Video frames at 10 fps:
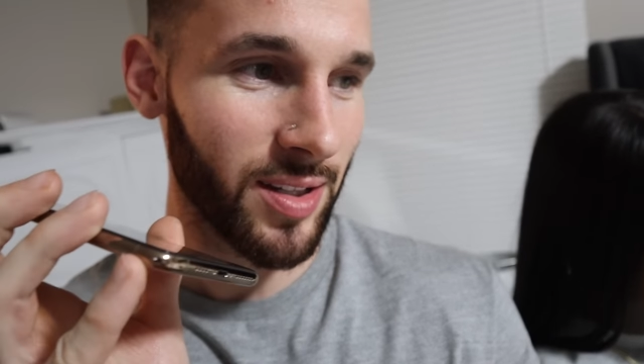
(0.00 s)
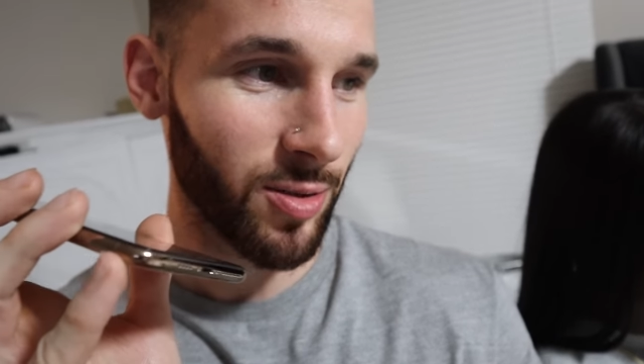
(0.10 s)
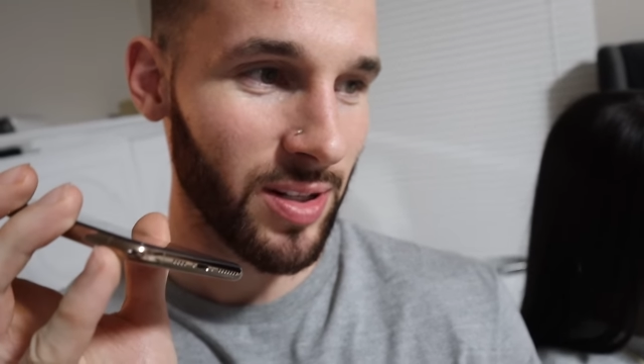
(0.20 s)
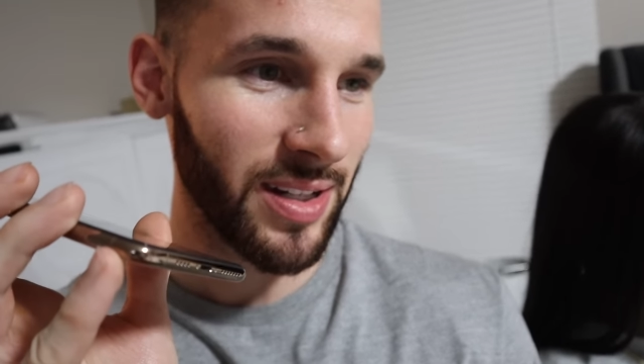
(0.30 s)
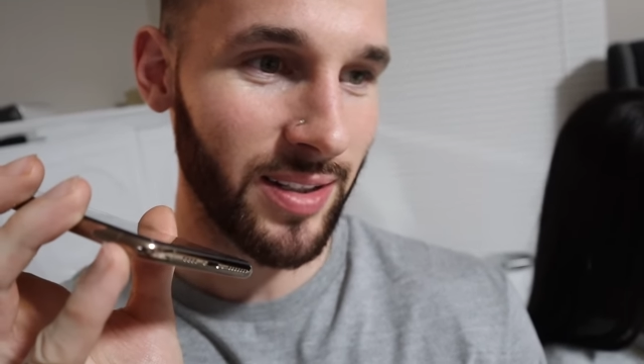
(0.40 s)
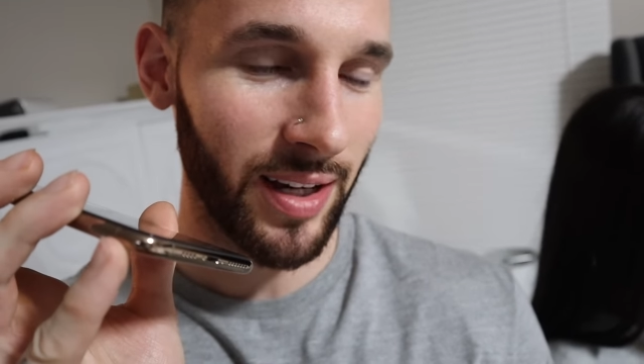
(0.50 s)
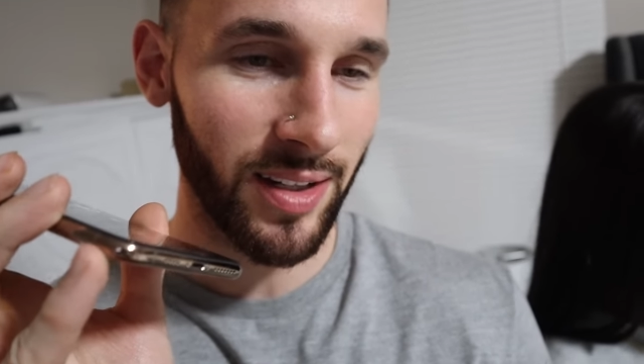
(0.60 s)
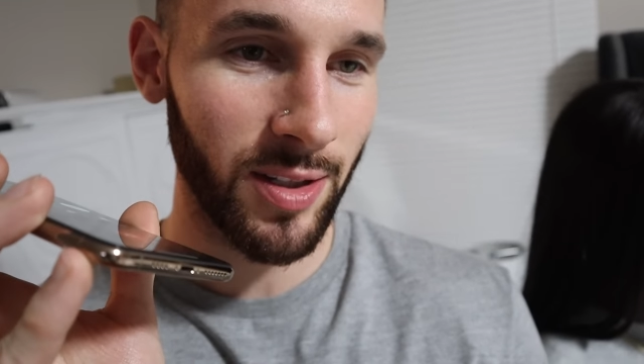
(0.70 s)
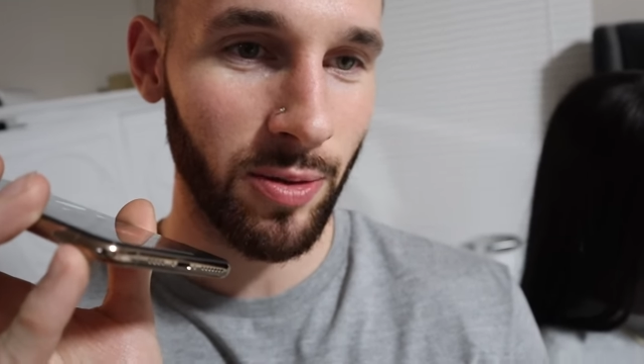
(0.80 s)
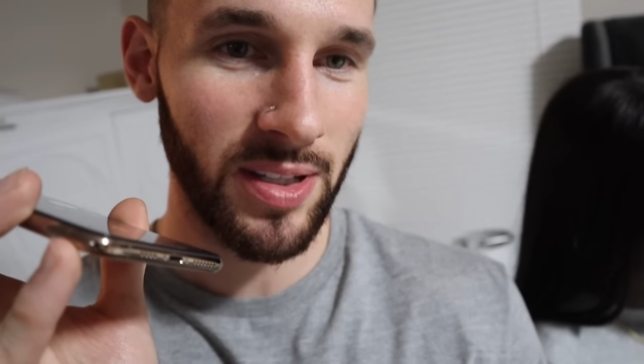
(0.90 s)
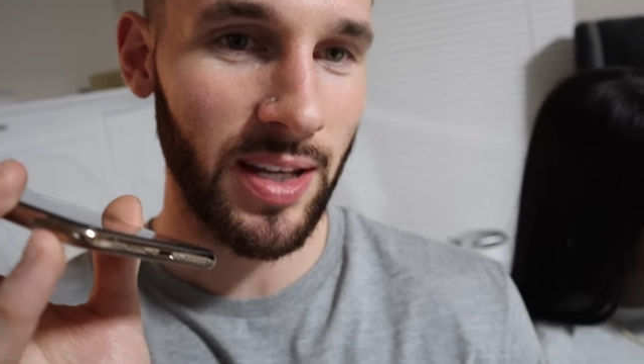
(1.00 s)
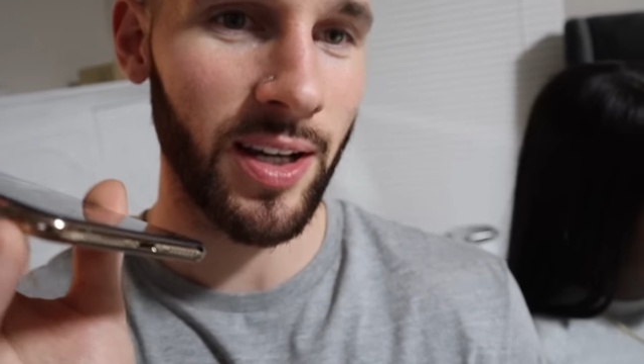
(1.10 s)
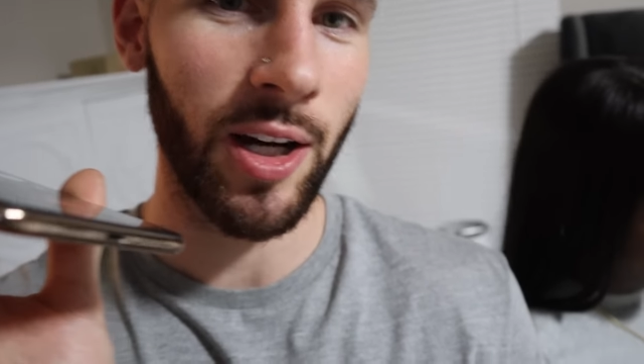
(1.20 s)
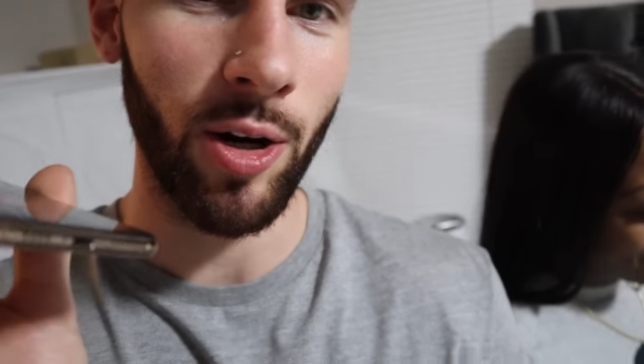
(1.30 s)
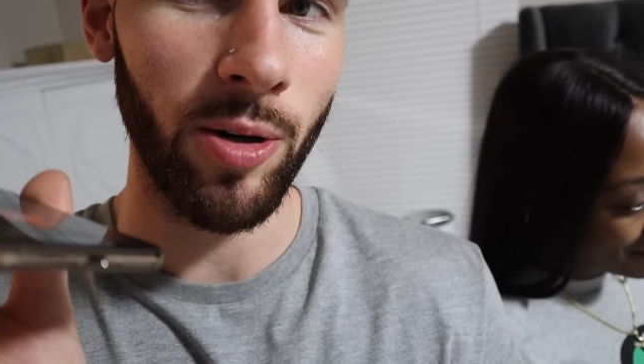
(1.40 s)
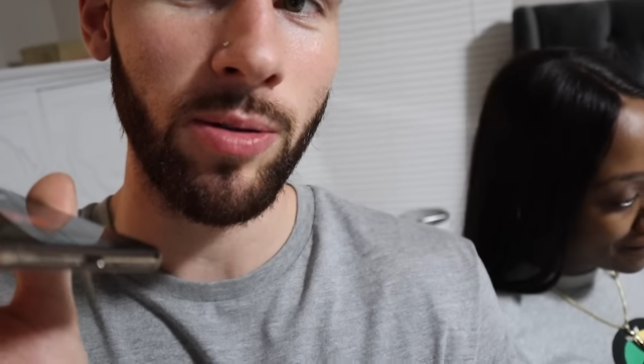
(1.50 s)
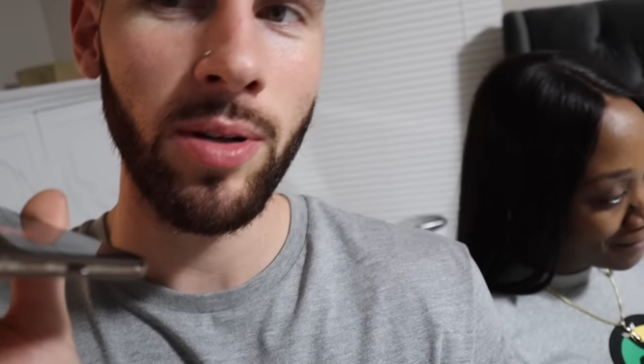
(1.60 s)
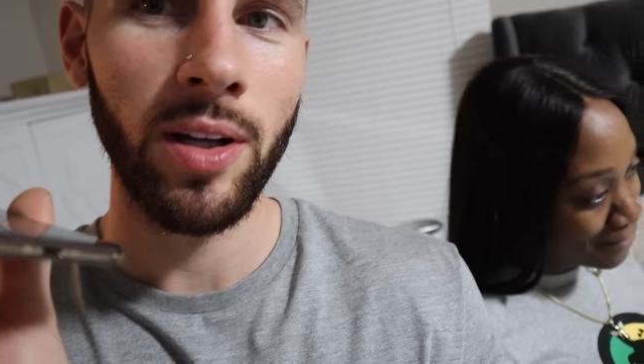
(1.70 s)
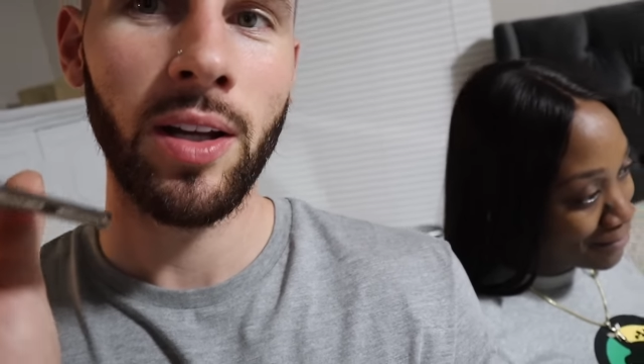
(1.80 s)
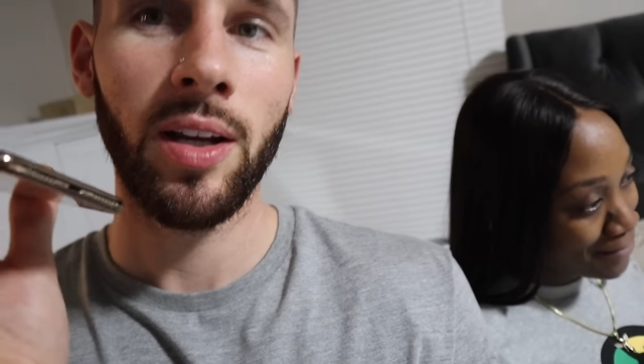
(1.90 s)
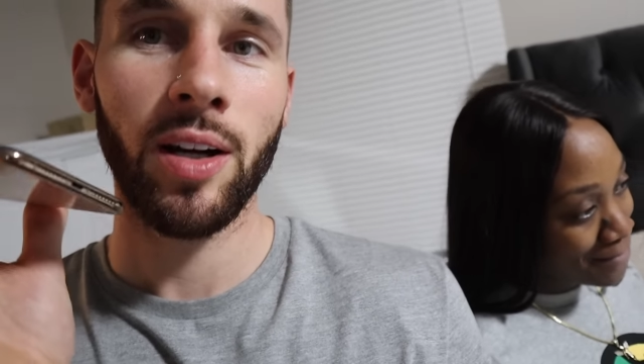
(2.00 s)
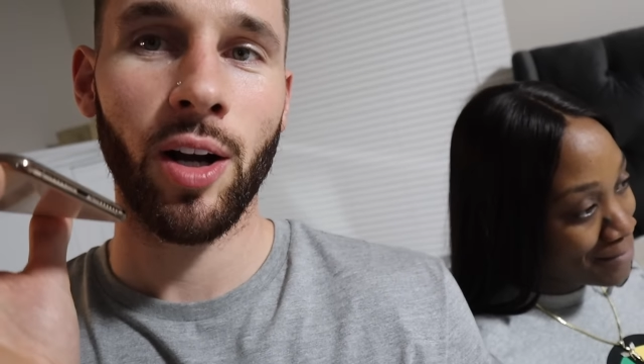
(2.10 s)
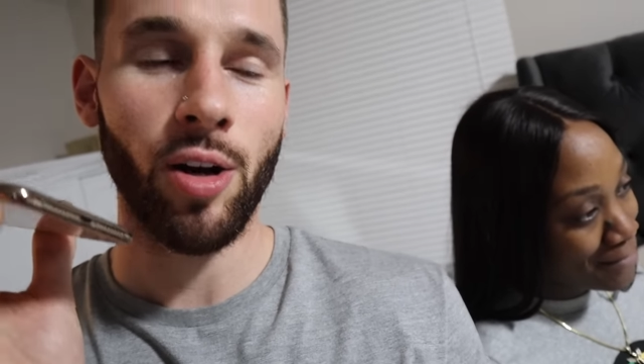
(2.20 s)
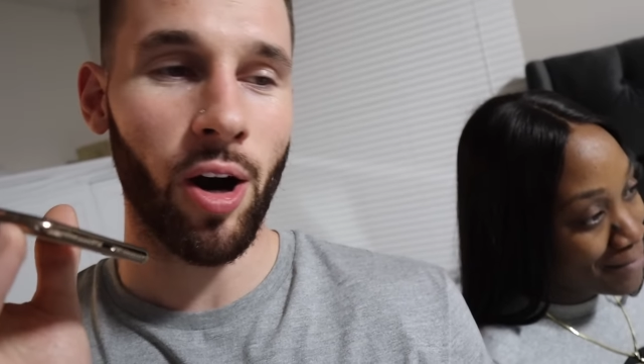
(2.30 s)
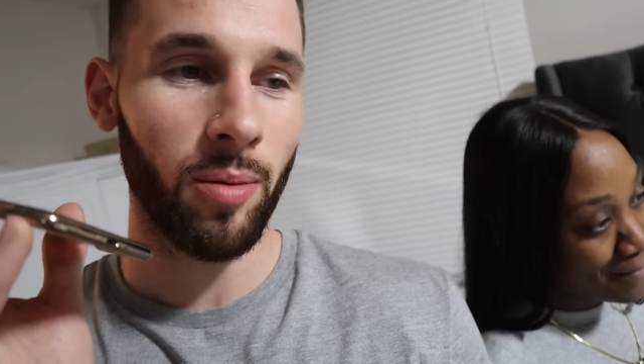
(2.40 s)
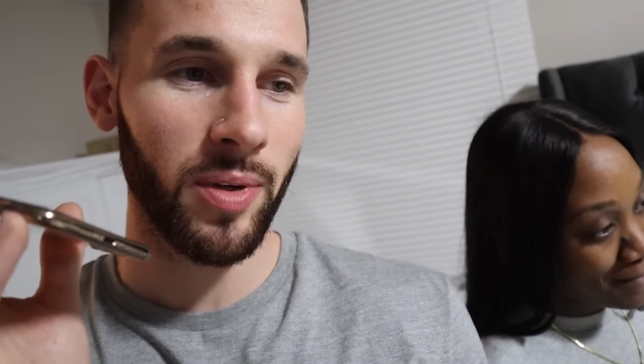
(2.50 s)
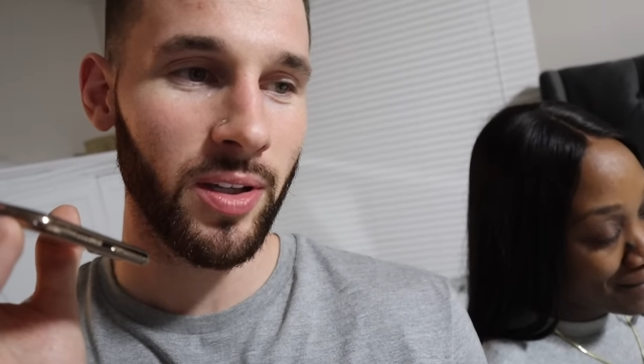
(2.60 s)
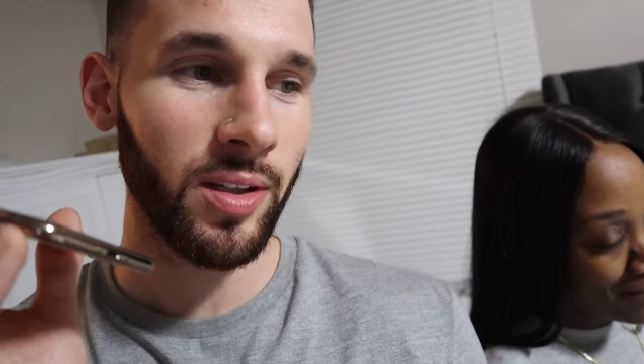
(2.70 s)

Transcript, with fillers: soon as I text you and say go, call me.